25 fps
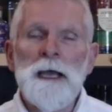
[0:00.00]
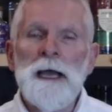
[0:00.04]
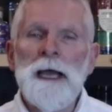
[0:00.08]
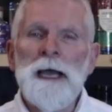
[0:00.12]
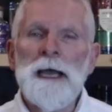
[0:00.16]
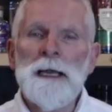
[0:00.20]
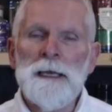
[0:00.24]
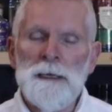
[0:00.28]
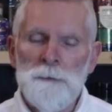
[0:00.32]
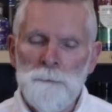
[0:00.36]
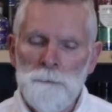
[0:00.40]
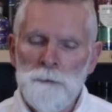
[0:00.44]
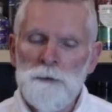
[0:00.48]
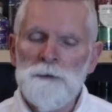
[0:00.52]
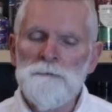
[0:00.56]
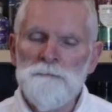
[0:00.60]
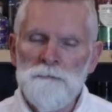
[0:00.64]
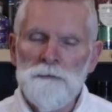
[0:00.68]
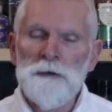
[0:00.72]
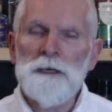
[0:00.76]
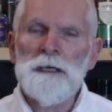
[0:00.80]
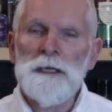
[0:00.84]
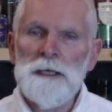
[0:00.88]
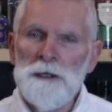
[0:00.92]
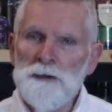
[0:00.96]
And it would
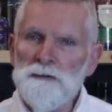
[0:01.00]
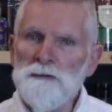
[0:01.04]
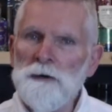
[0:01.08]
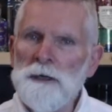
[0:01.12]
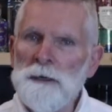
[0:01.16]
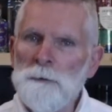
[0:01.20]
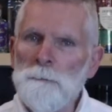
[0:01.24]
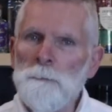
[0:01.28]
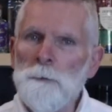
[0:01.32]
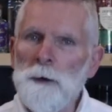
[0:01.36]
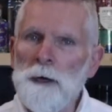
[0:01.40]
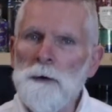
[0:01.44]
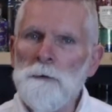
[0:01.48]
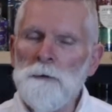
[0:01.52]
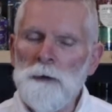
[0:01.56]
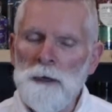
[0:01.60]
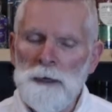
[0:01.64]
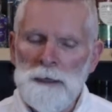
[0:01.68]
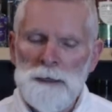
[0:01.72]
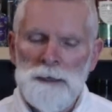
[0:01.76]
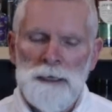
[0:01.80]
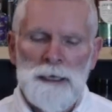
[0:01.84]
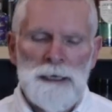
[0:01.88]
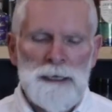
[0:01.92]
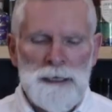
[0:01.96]
really drink well
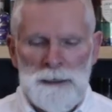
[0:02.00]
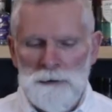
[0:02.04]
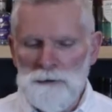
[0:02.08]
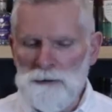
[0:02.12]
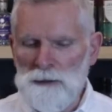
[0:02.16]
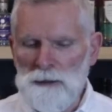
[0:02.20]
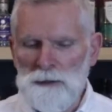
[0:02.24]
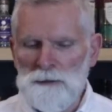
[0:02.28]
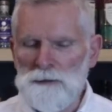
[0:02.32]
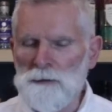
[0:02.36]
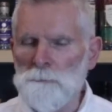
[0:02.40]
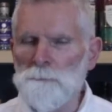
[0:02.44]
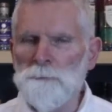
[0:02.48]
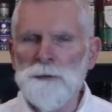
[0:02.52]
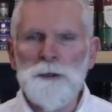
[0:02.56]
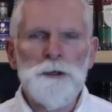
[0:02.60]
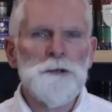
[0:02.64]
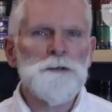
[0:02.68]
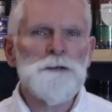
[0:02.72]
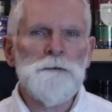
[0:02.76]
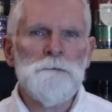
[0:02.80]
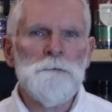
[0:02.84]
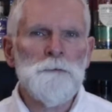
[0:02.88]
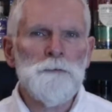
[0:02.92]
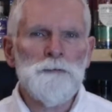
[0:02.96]
like that as a
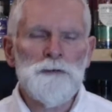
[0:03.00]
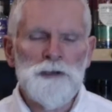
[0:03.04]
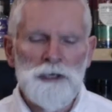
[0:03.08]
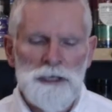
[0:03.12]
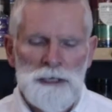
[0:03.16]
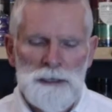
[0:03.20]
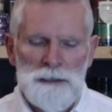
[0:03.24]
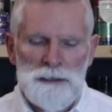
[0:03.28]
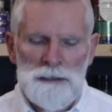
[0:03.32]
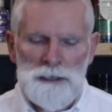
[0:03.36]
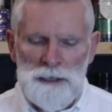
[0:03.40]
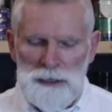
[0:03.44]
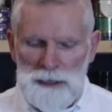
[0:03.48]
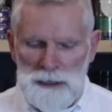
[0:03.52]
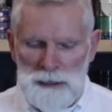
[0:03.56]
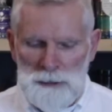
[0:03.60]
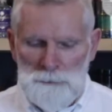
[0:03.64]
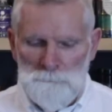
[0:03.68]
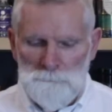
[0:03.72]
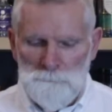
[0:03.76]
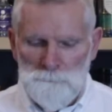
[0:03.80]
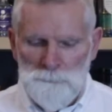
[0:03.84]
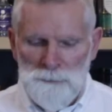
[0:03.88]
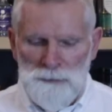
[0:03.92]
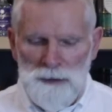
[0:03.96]
beautiful G&T.